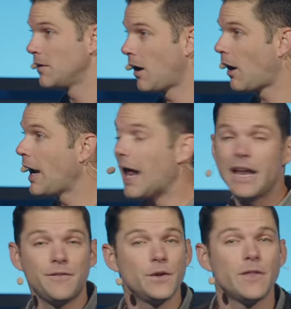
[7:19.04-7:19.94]
all right, and
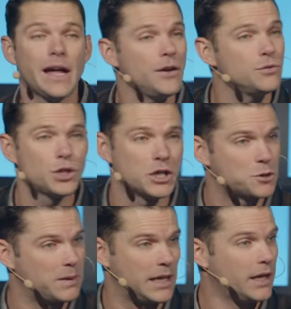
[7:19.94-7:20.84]
if you're that, no
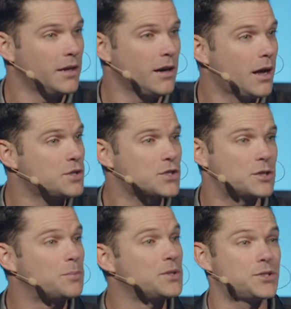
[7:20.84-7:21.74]
judgment here. I just
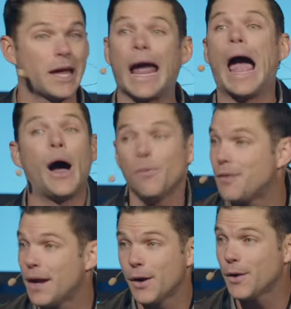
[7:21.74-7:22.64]
simply say out
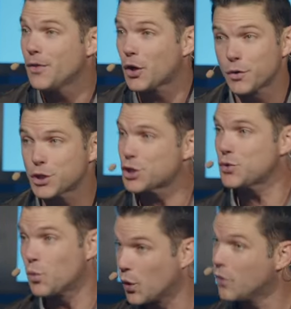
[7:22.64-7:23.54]
there in the
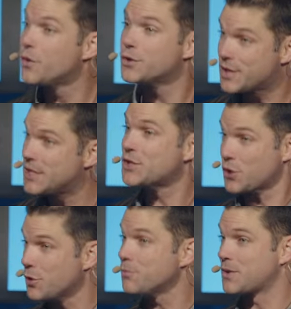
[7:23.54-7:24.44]
Christian world, there's these
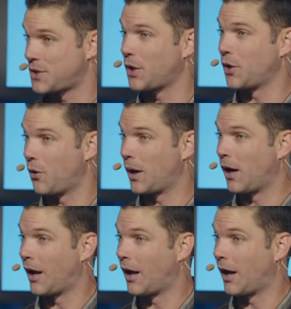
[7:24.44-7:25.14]
terms that are going on.